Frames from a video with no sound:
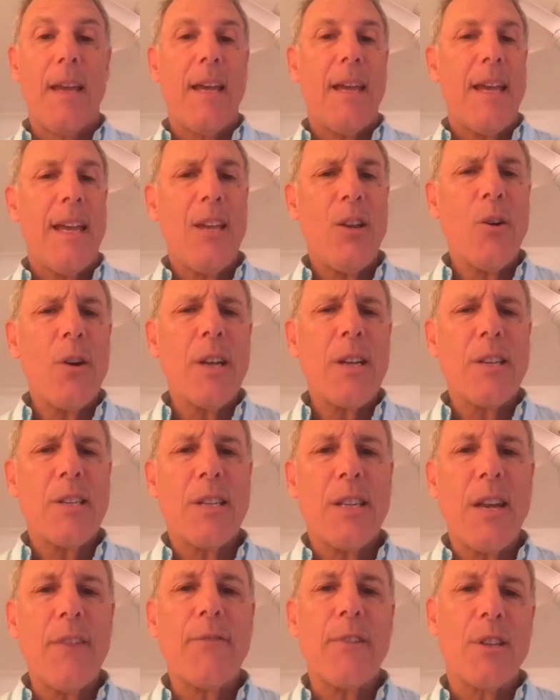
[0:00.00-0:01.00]
Aortic
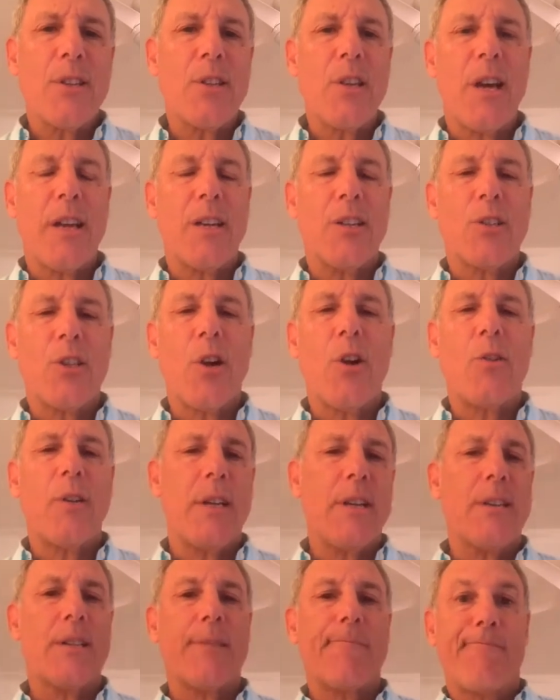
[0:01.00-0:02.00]
stiffness on its own
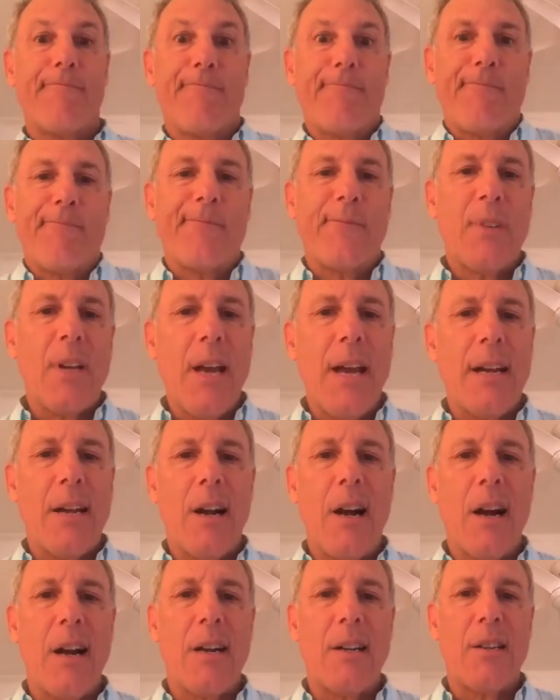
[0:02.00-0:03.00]
is kind of
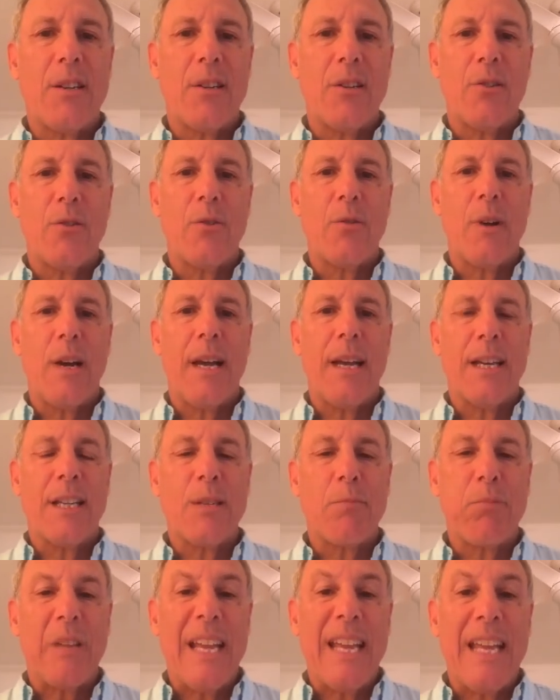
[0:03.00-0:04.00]
hard to
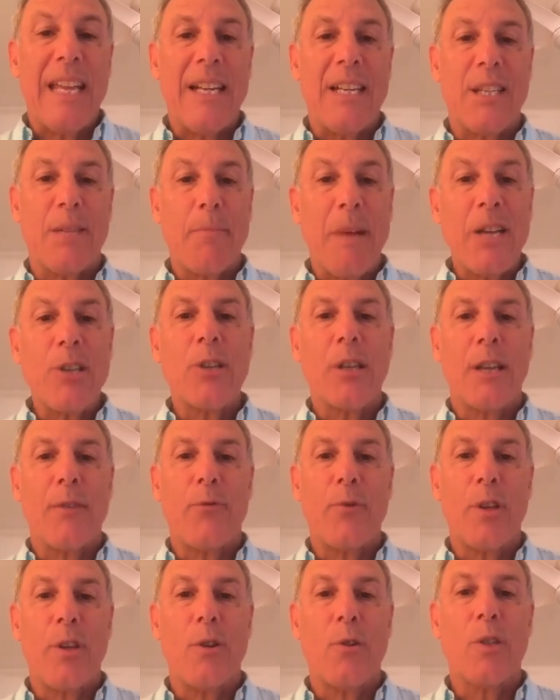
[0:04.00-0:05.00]
explain, especially
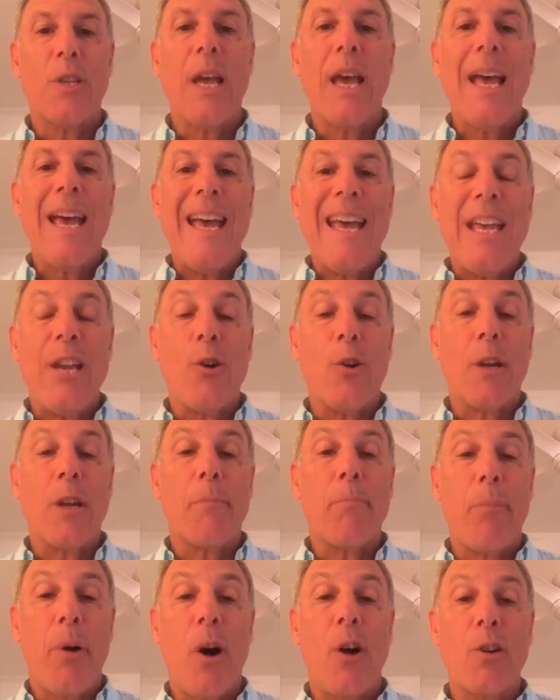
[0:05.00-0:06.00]
if we use
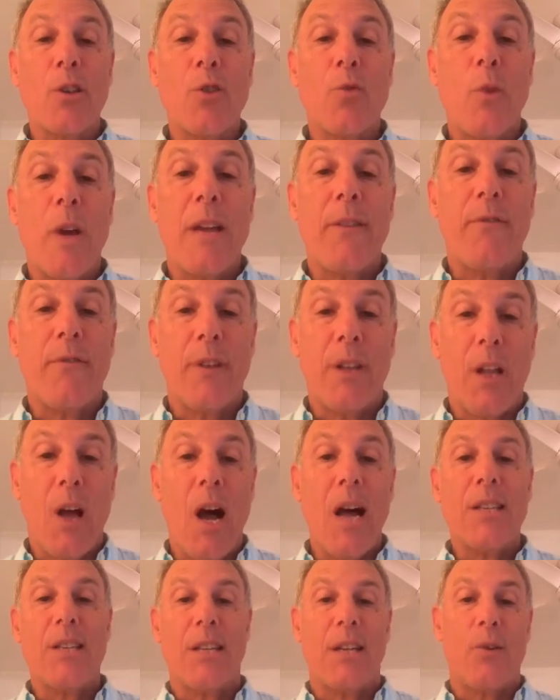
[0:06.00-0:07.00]
aortic pulse wave
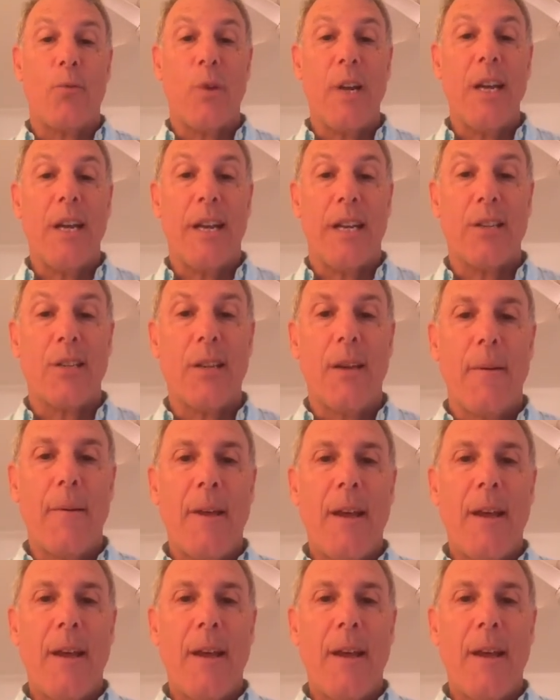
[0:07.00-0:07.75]
velocity readings.